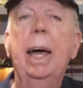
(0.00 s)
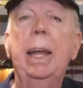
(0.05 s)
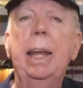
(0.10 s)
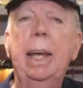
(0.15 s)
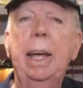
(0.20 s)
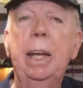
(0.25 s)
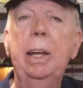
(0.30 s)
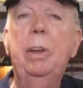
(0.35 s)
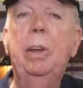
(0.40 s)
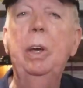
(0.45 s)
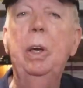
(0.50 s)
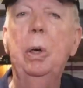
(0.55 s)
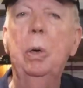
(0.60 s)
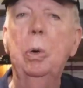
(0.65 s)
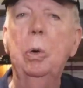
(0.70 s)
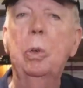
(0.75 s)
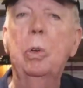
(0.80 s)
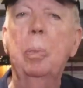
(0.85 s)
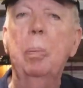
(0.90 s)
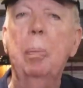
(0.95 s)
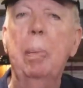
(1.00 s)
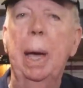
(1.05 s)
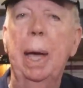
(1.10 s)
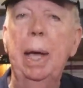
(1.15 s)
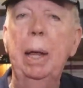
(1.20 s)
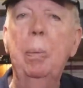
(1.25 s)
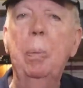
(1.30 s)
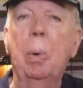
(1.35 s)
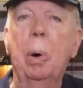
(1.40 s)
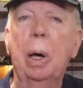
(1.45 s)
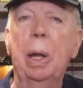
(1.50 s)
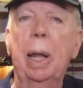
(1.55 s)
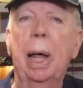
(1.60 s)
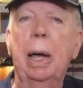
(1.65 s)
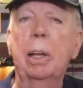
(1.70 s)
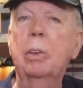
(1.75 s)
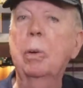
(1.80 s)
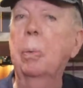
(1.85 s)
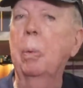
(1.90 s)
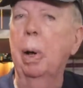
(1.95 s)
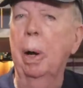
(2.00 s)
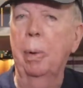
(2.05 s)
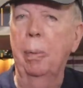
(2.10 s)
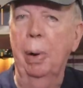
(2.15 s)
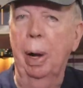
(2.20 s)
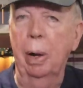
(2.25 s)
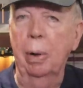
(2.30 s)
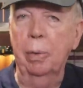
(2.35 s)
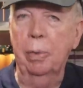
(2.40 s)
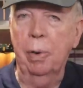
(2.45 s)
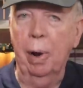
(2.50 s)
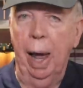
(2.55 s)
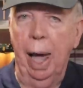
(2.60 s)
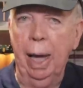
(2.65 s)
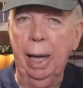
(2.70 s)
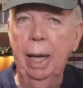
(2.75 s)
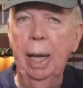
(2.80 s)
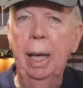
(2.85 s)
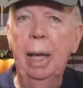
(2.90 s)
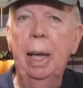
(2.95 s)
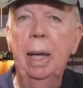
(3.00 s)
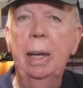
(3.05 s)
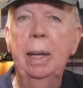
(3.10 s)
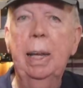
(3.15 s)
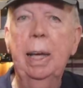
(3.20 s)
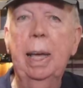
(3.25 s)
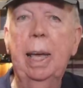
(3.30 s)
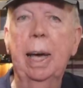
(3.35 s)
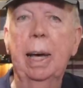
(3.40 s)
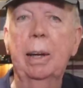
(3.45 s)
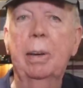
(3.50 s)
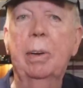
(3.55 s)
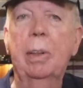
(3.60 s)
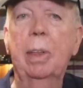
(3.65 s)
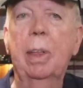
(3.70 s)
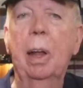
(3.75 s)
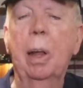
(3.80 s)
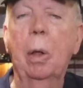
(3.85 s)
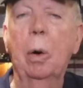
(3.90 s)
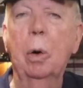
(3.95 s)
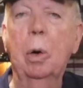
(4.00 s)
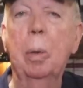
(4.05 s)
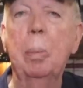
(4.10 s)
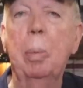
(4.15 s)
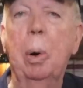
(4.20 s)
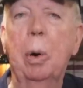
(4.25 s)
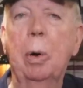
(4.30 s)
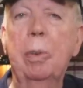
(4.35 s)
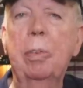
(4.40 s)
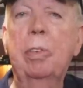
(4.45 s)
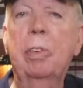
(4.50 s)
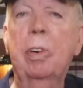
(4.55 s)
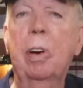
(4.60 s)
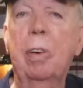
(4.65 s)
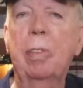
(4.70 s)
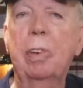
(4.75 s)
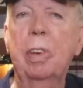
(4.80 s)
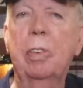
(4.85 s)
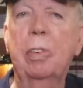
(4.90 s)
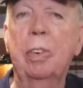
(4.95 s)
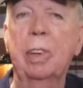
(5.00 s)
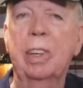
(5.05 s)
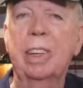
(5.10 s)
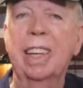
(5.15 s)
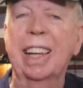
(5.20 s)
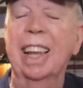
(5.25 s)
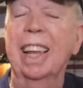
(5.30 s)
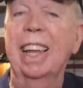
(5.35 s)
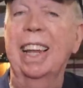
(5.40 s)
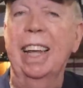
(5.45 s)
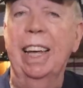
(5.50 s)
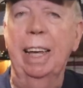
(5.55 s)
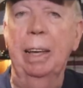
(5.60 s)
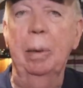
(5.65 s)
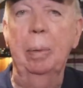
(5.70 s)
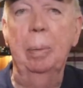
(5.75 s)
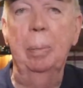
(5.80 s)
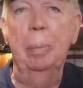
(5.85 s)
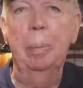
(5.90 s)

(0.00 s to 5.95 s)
need to use Main 1 as a runaround track to get to the locomotive service facility.